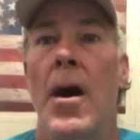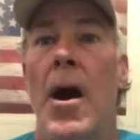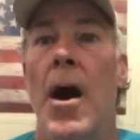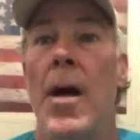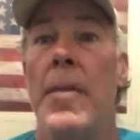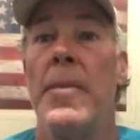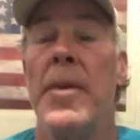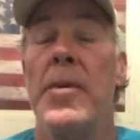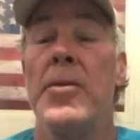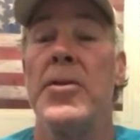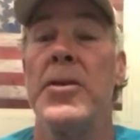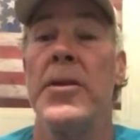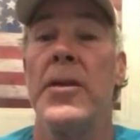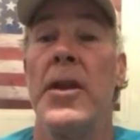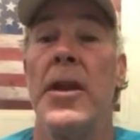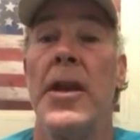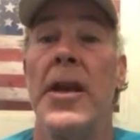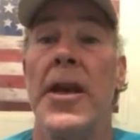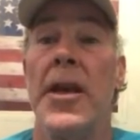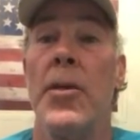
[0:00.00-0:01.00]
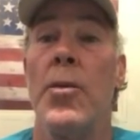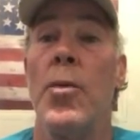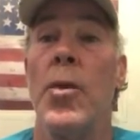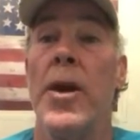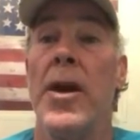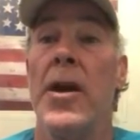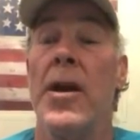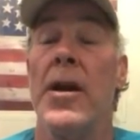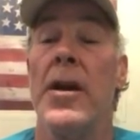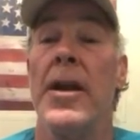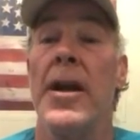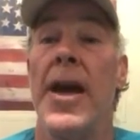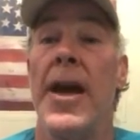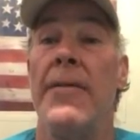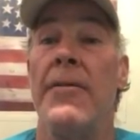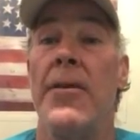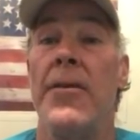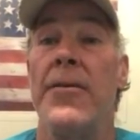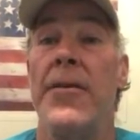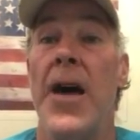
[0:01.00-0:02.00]
All right, members of the league, we are going to
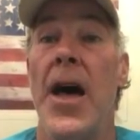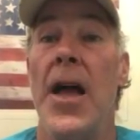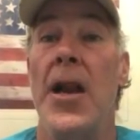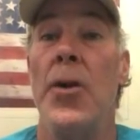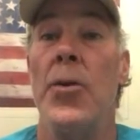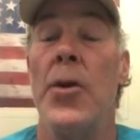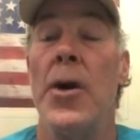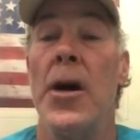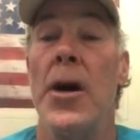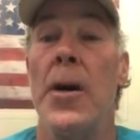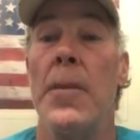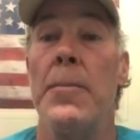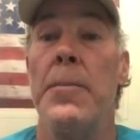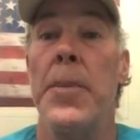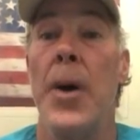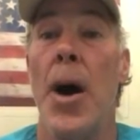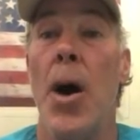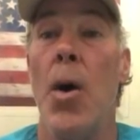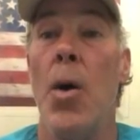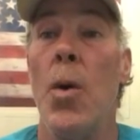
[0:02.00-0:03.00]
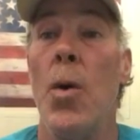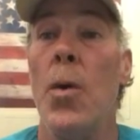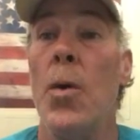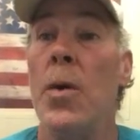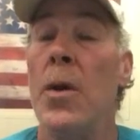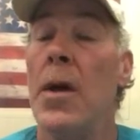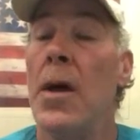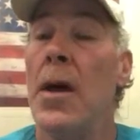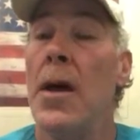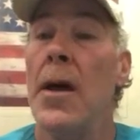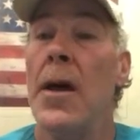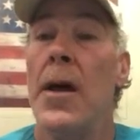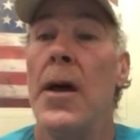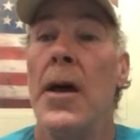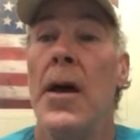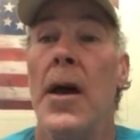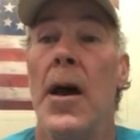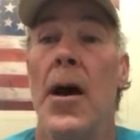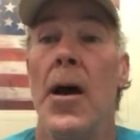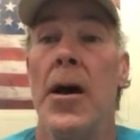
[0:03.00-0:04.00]
have a follow-up poll
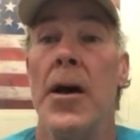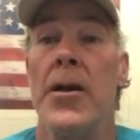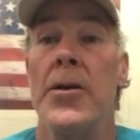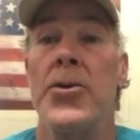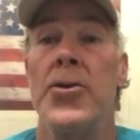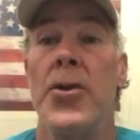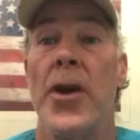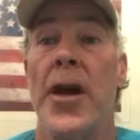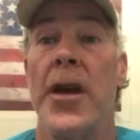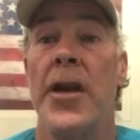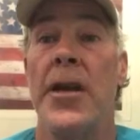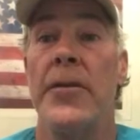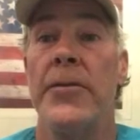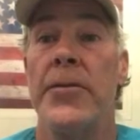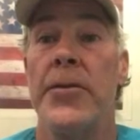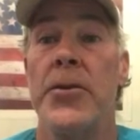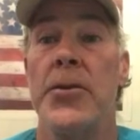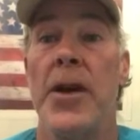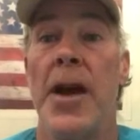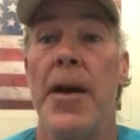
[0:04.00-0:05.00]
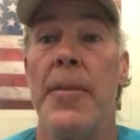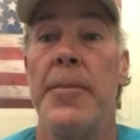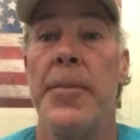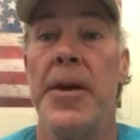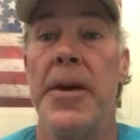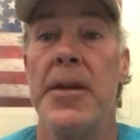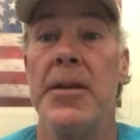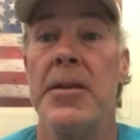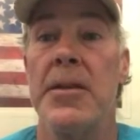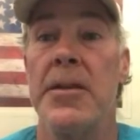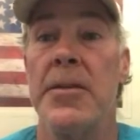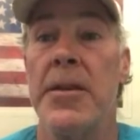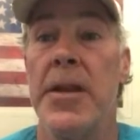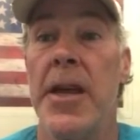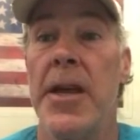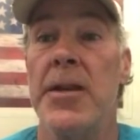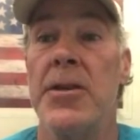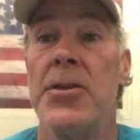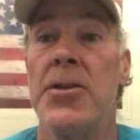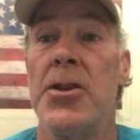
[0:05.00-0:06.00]
on trading for draft picks the
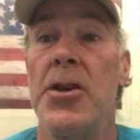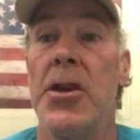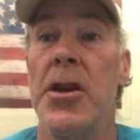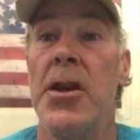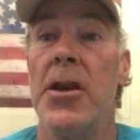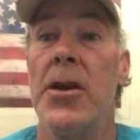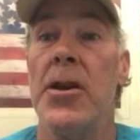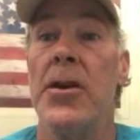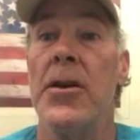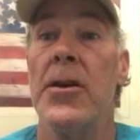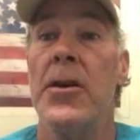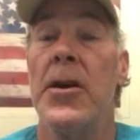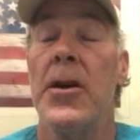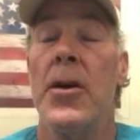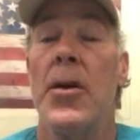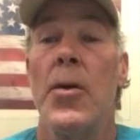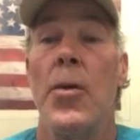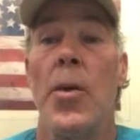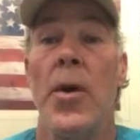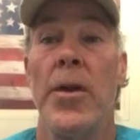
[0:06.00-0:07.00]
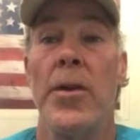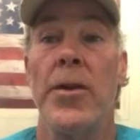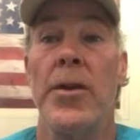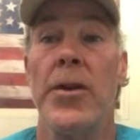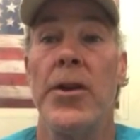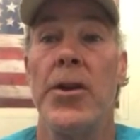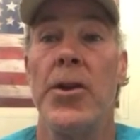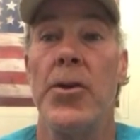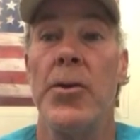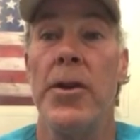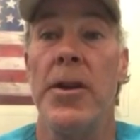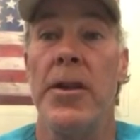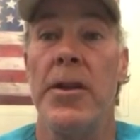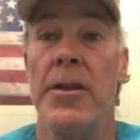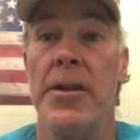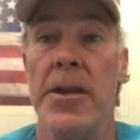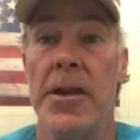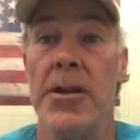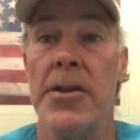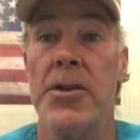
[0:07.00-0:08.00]
next year, whether to do
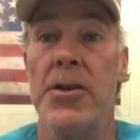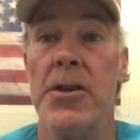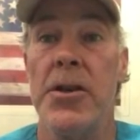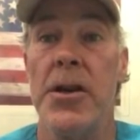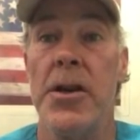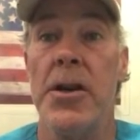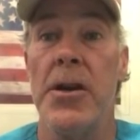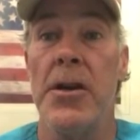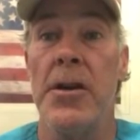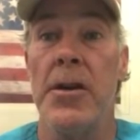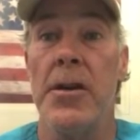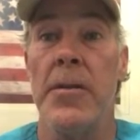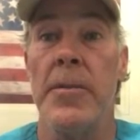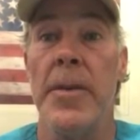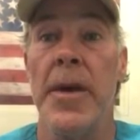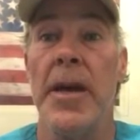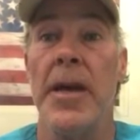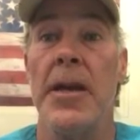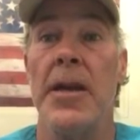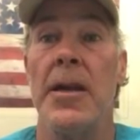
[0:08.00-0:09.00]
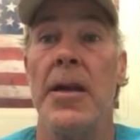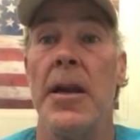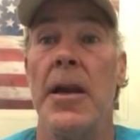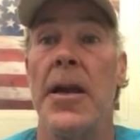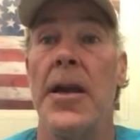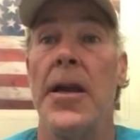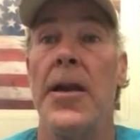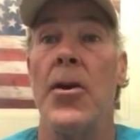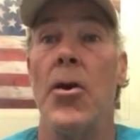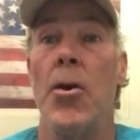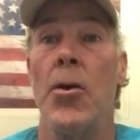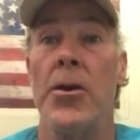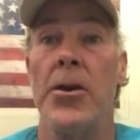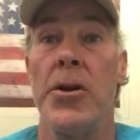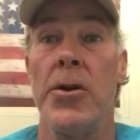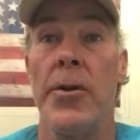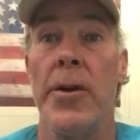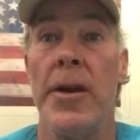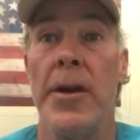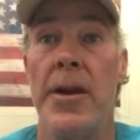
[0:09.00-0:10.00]
it this year immediately or
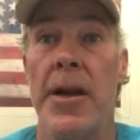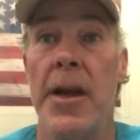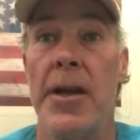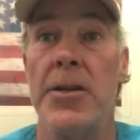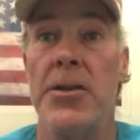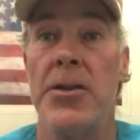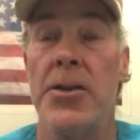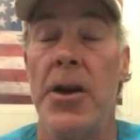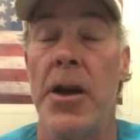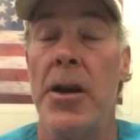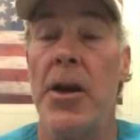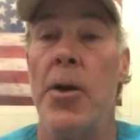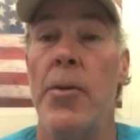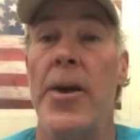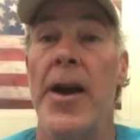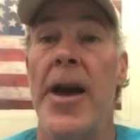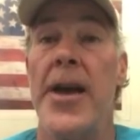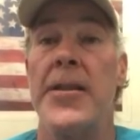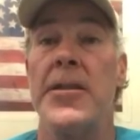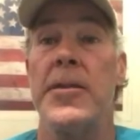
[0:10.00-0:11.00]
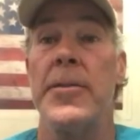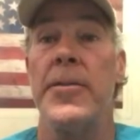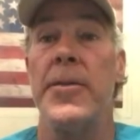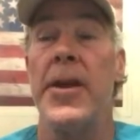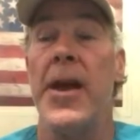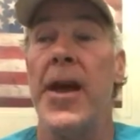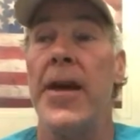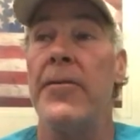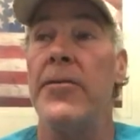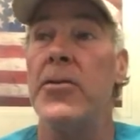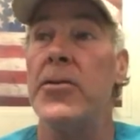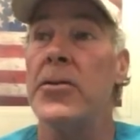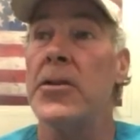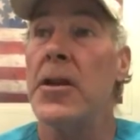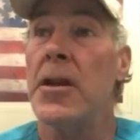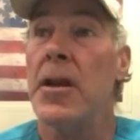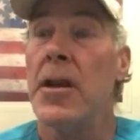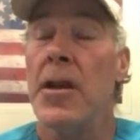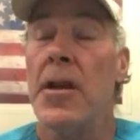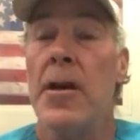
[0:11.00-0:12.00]
do it next year. I know we had some nevers,
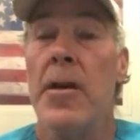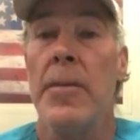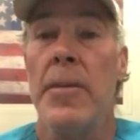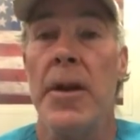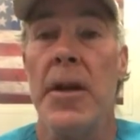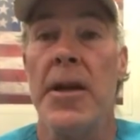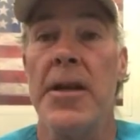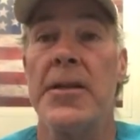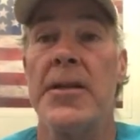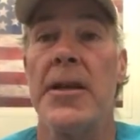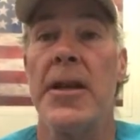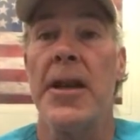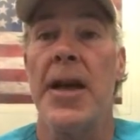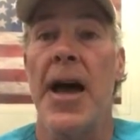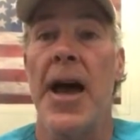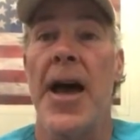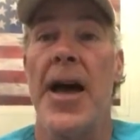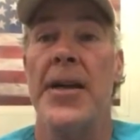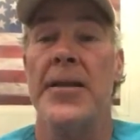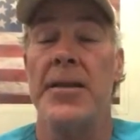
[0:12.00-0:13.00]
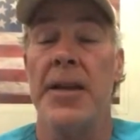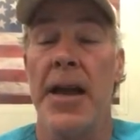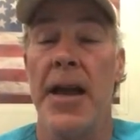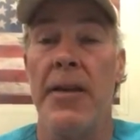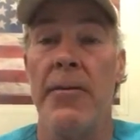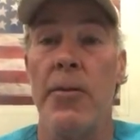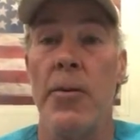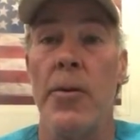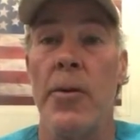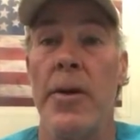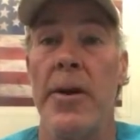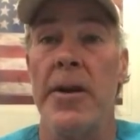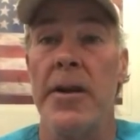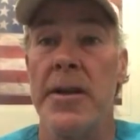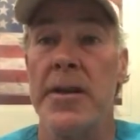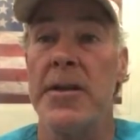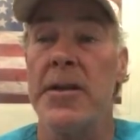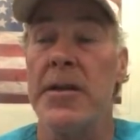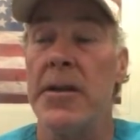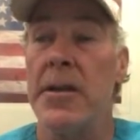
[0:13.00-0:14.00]
but listen, guys, everyone,
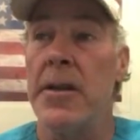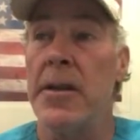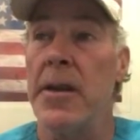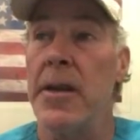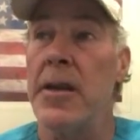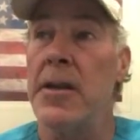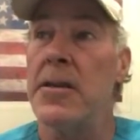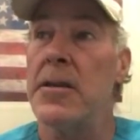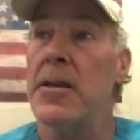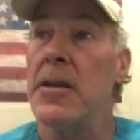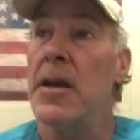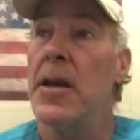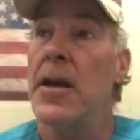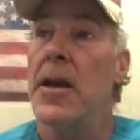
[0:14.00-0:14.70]
listen to this.